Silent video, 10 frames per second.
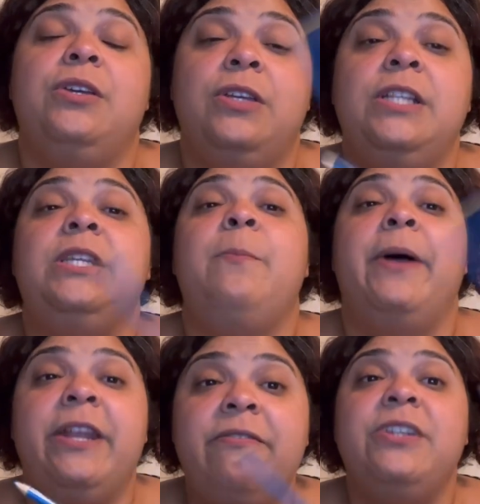It's a
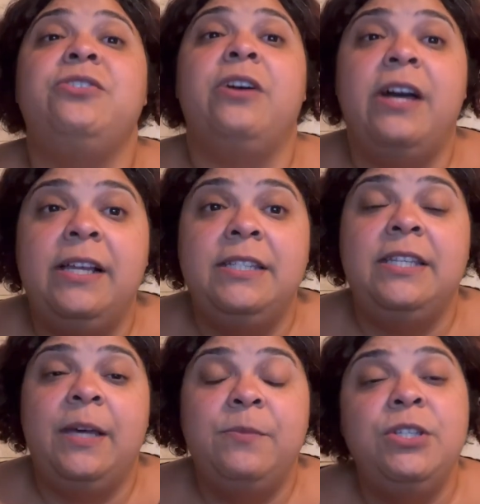beneficial
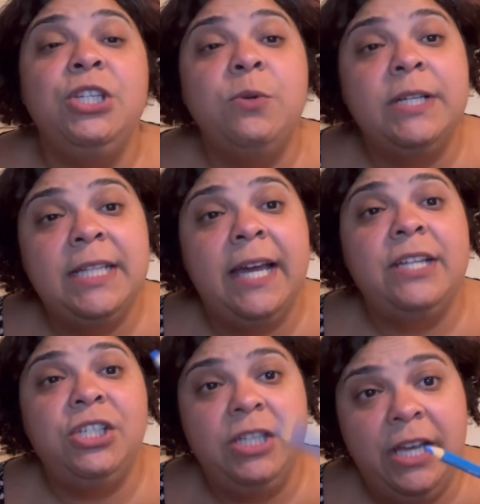concept to you as an
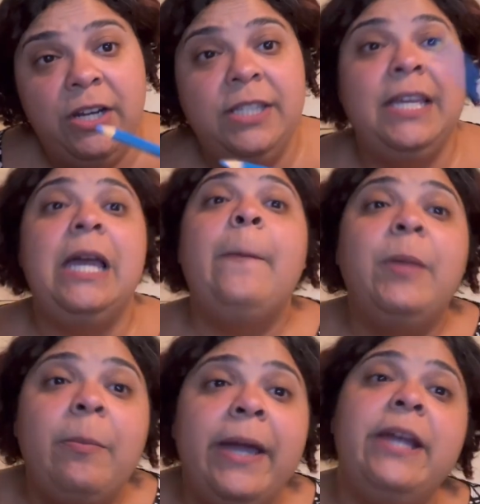educator to
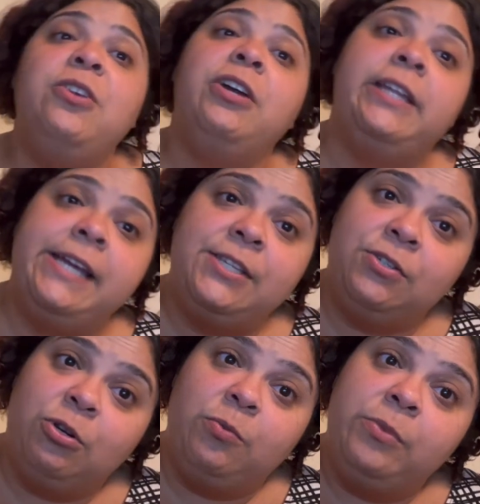implement in your
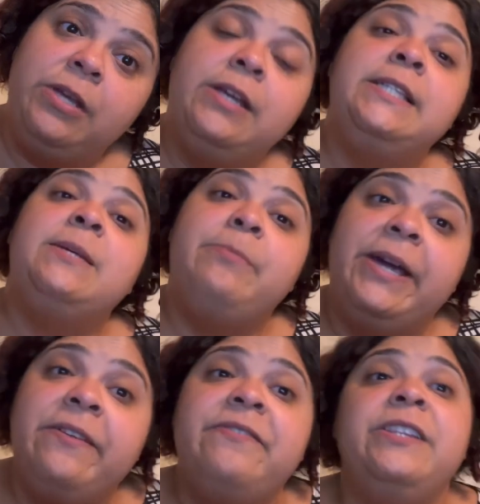classroom to
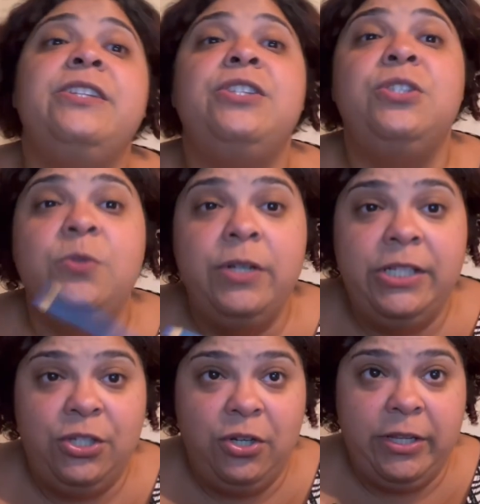benefit the
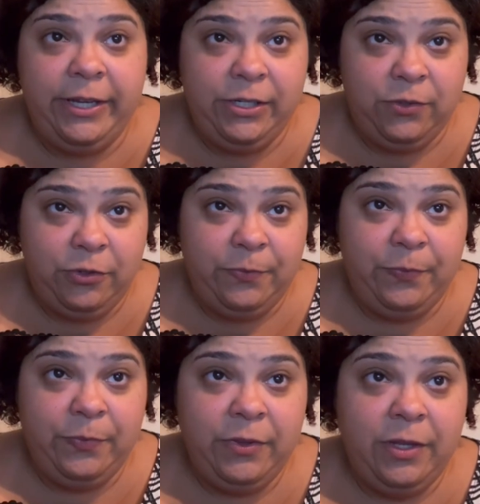students in your classroom.
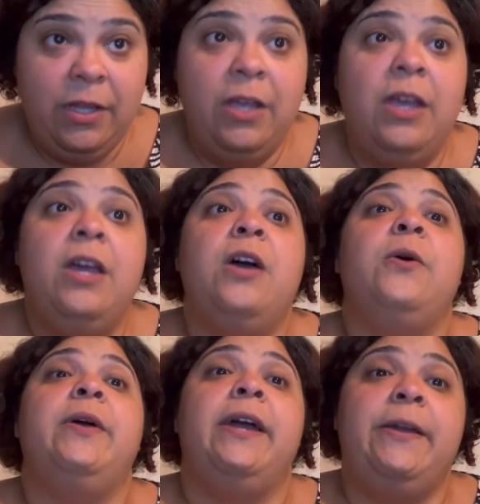
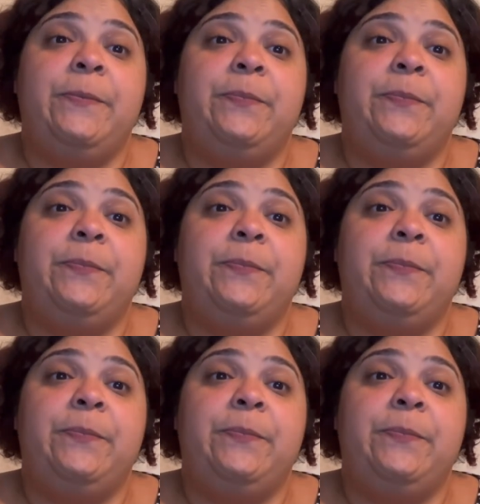Okay?